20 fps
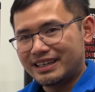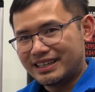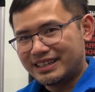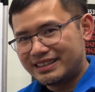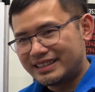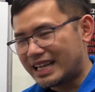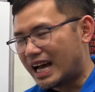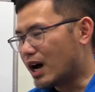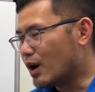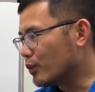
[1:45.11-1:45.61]

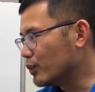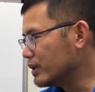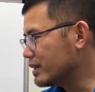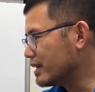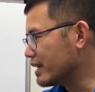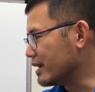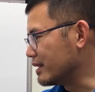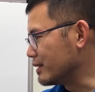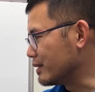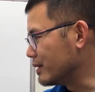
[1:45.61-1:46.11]
Now we
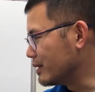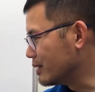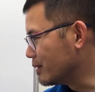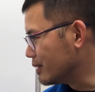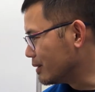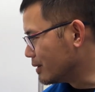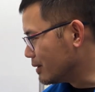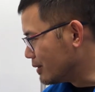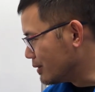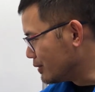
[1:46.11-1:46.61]
can
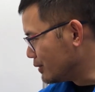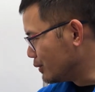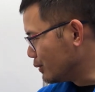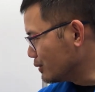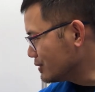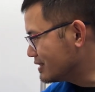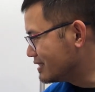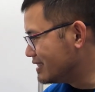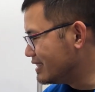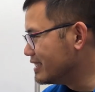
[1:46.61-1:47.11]

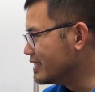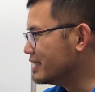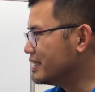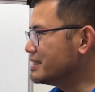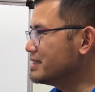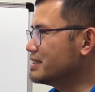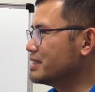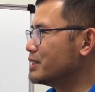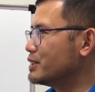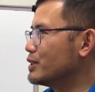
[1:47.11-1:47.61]
use
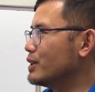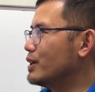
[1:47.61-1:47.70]
this